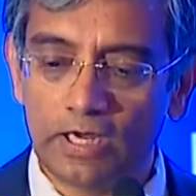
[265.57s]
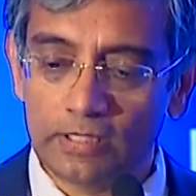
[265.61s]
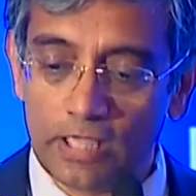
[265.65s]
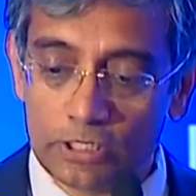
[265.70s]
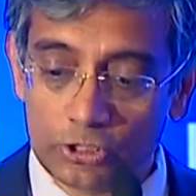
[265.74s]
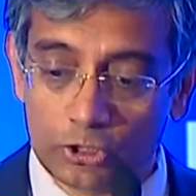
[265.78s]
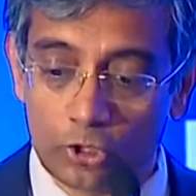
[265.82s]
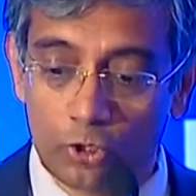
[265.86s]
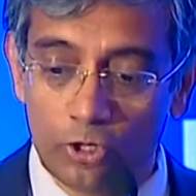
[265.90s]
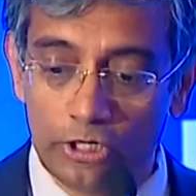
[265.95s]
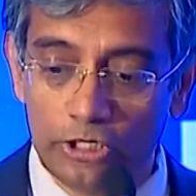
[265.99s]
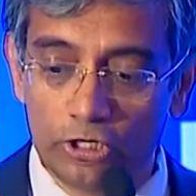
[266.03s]

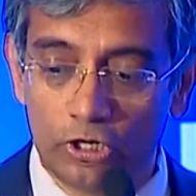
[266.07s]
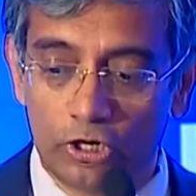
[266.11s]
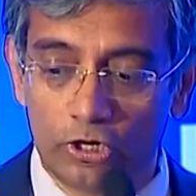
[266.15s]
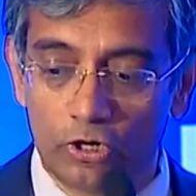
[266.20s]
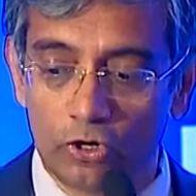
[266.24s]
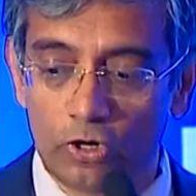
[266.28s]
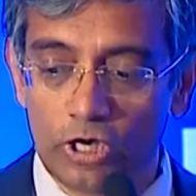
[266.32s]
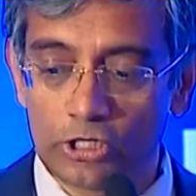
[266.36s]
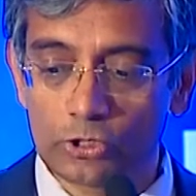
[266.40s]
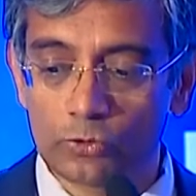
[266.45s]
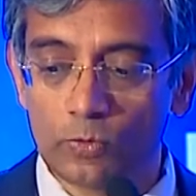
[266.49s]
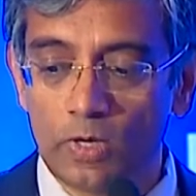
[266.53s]
That's going to
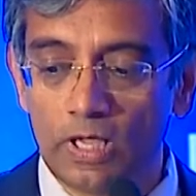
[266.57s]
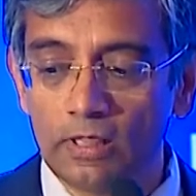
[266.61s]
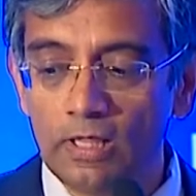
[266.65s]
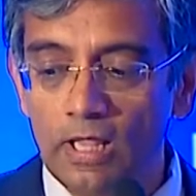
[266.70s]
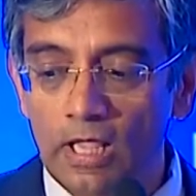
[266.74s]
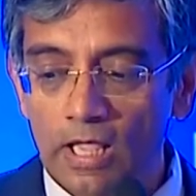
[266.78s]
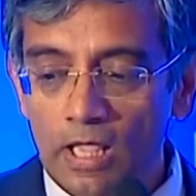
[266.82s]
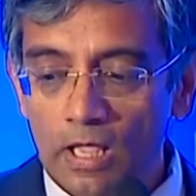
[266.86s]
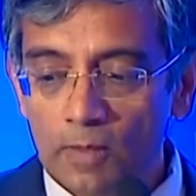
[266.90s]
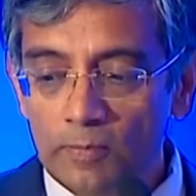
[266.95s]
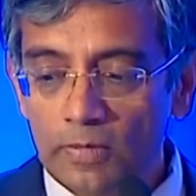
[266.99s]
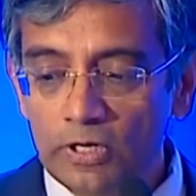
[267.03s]
grow as well.
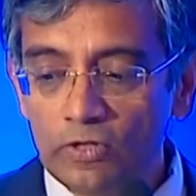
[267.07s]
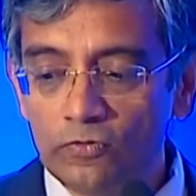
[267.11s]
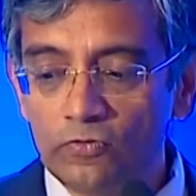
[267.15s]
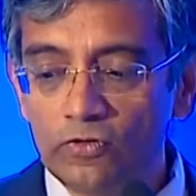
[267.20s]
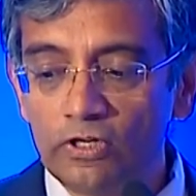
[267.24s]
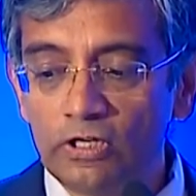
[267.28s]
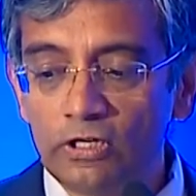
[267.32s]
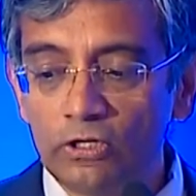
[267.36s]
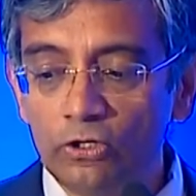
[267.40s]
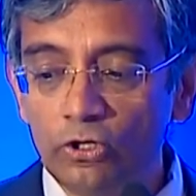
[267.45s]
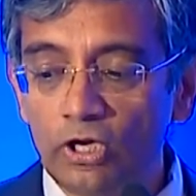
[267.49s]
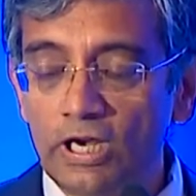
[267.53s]
But if you
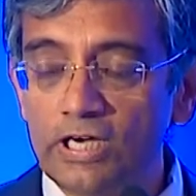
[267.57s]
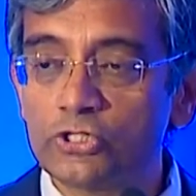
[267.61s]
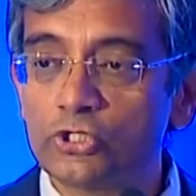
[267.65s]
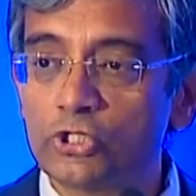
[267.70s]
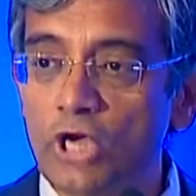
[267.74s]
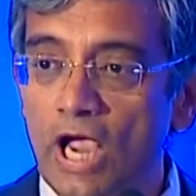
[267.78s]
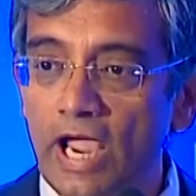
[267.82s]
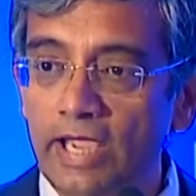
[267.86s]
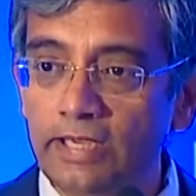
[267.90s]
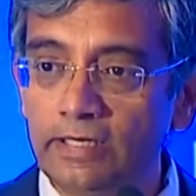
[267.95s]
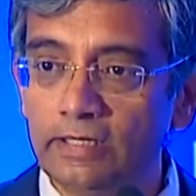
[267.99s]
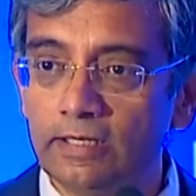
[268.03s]
look at
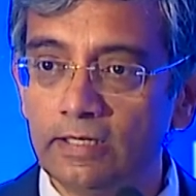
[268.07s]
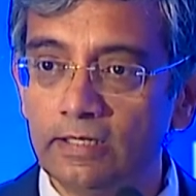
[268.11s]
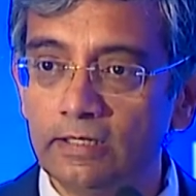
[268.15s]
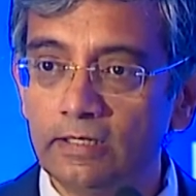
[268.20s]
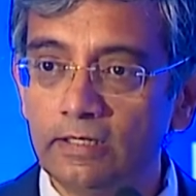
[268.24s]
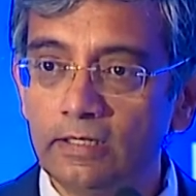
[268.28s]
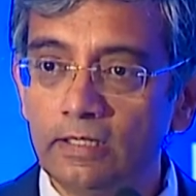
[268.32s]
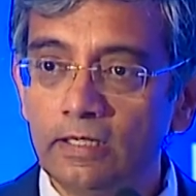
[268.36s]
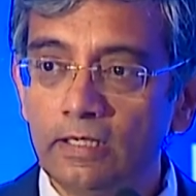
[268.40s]
China,